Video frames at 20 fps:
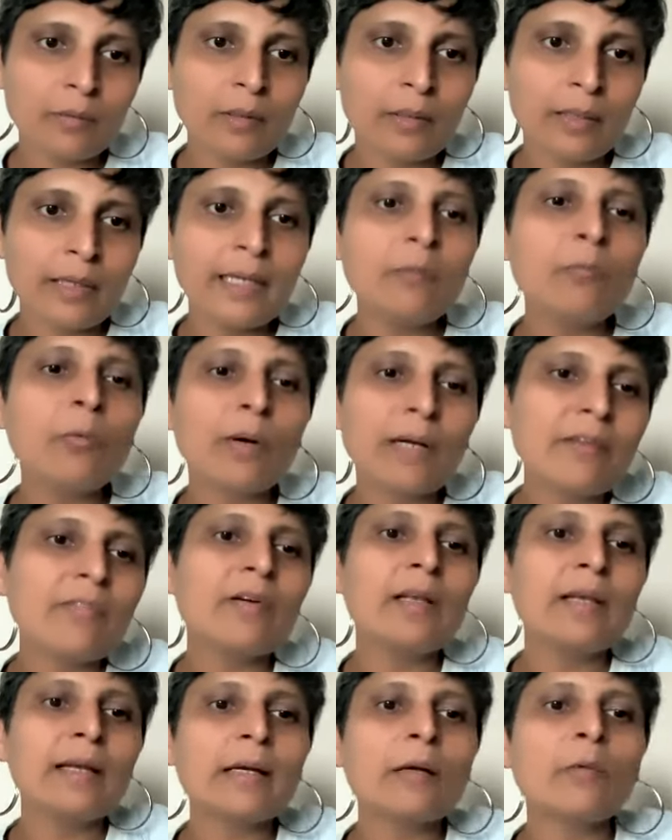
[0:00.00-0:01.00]
in whatever
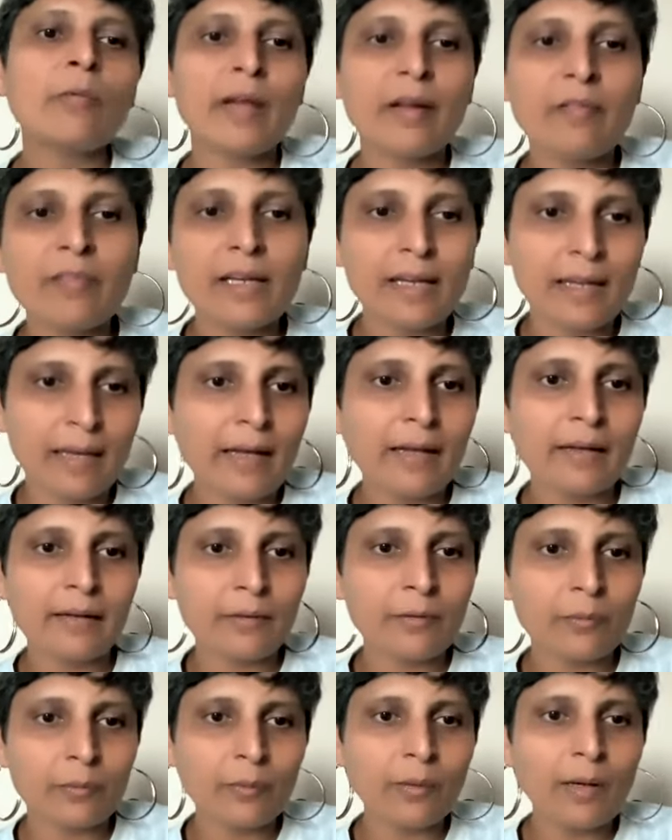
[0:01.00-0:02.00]
little way we can
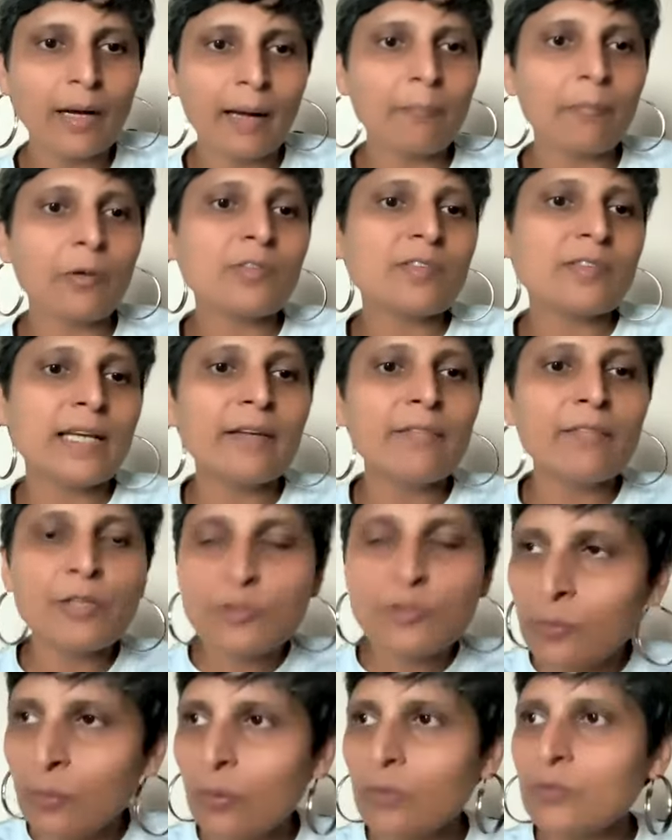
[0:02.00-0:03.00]
you know i'm not saying we
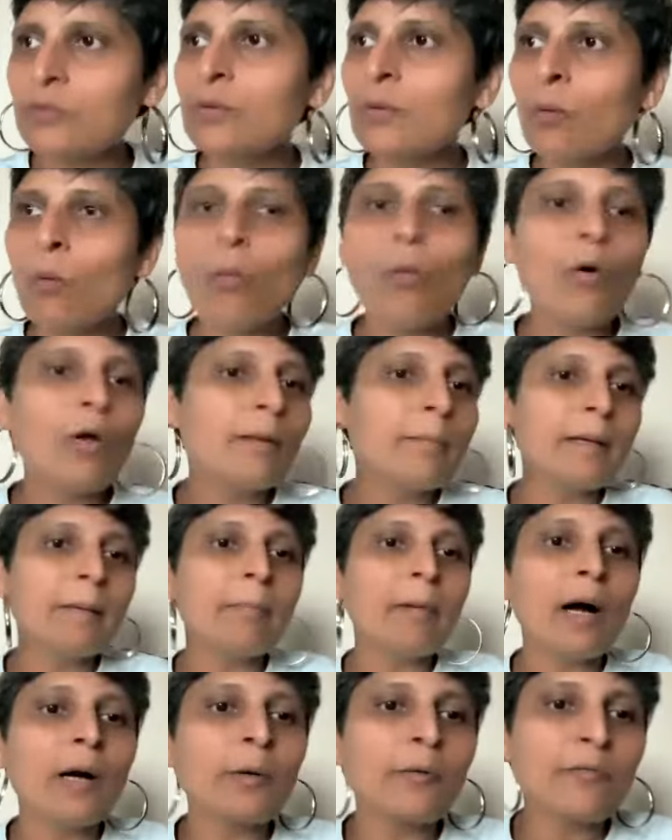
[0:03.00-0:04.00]
should all all be
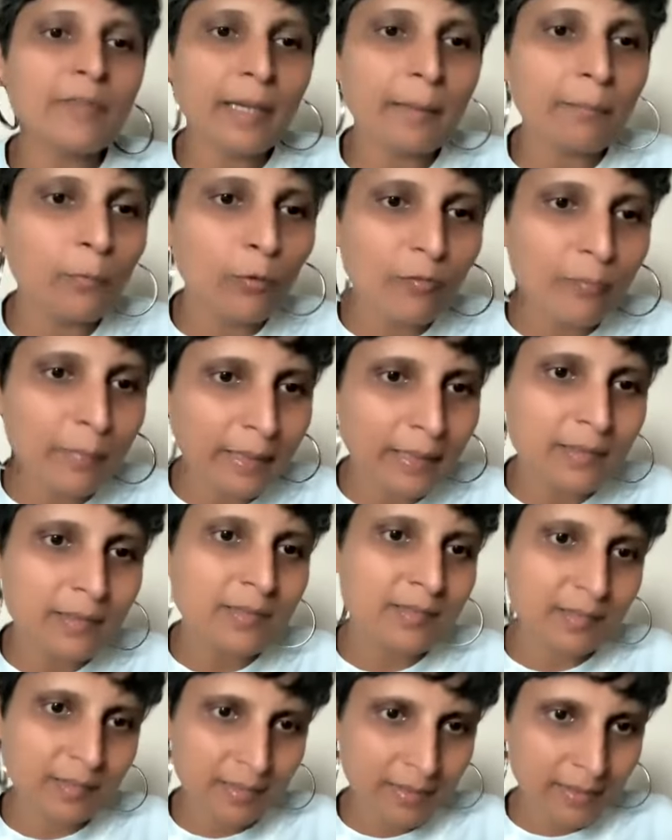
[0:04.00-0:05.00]
part of their
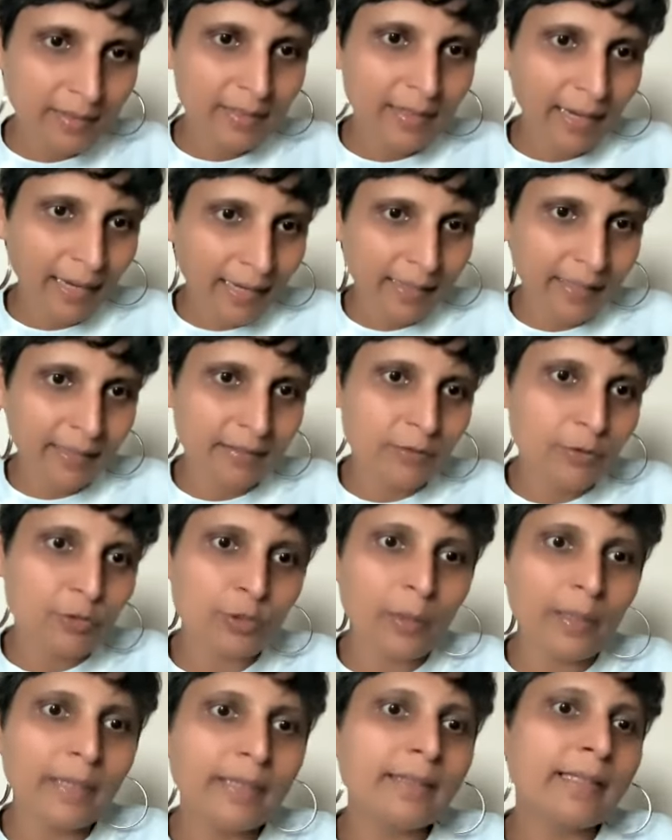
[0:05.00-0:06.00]
movements and
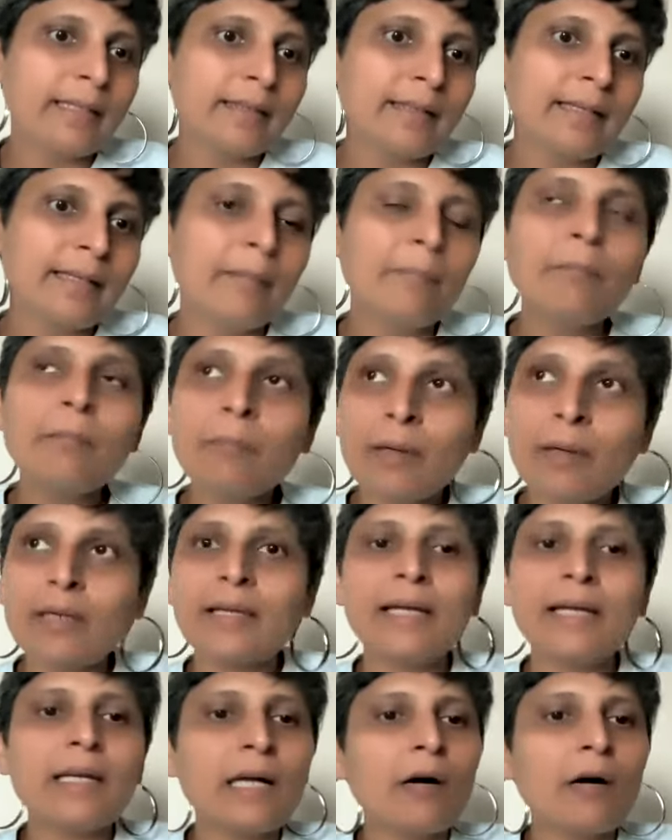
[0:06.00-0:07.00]
join them but
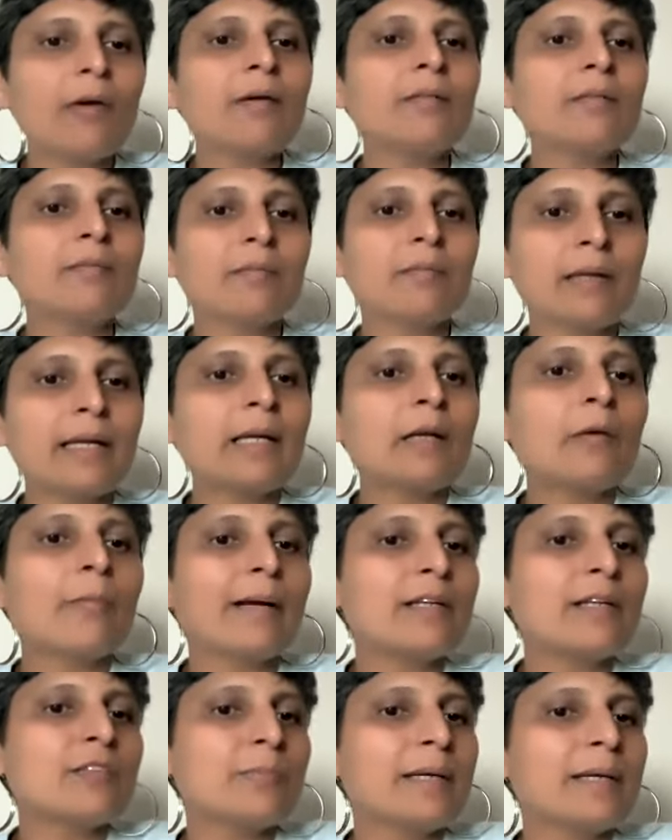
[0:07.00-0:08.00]
in our little
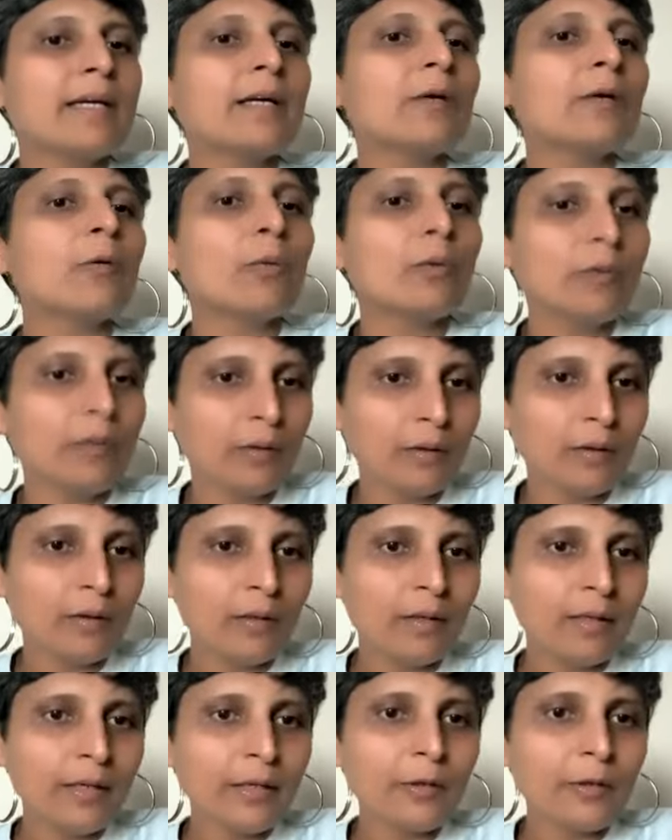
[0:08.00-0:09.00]
ways we can all
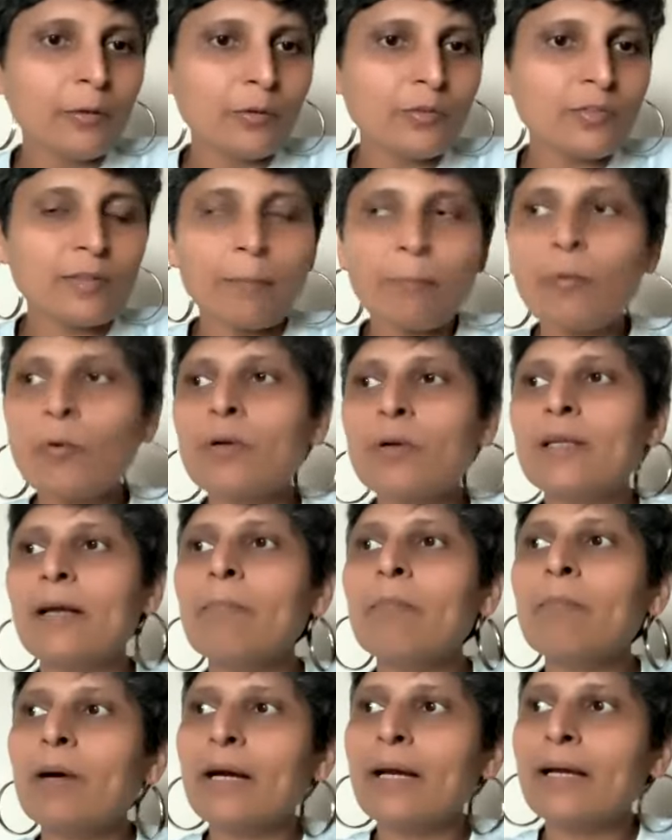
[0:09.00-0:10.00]
you know support
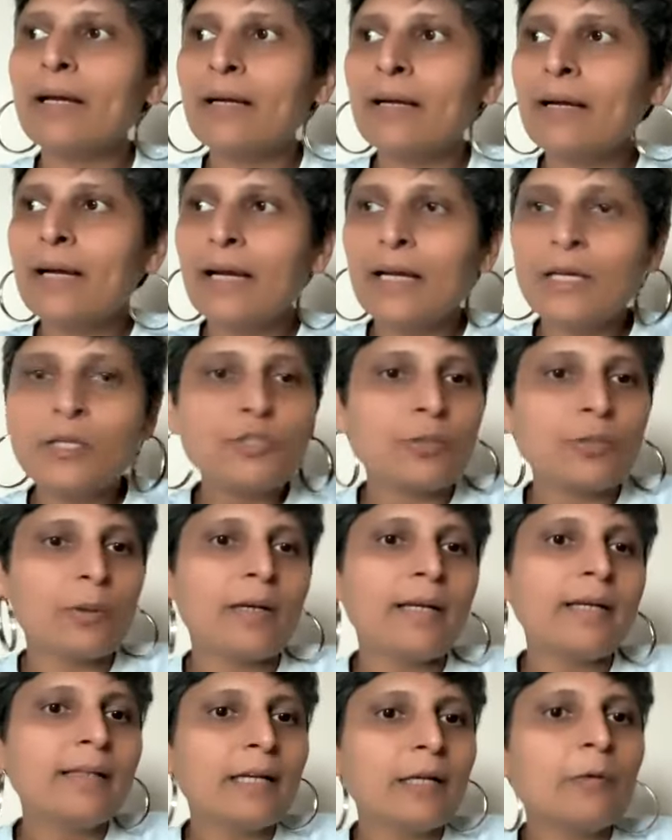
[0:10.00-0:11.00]
them by
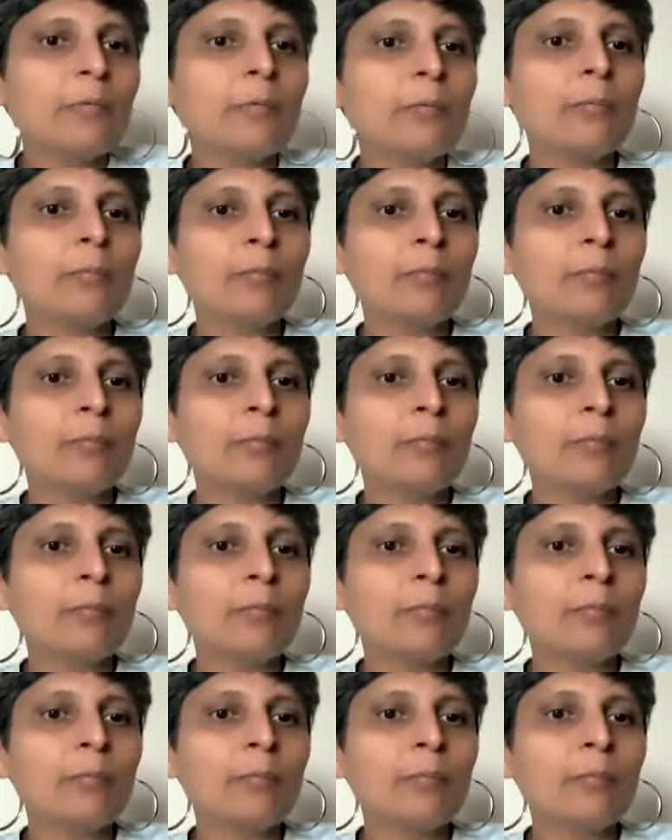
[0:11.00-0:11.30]
ensuring that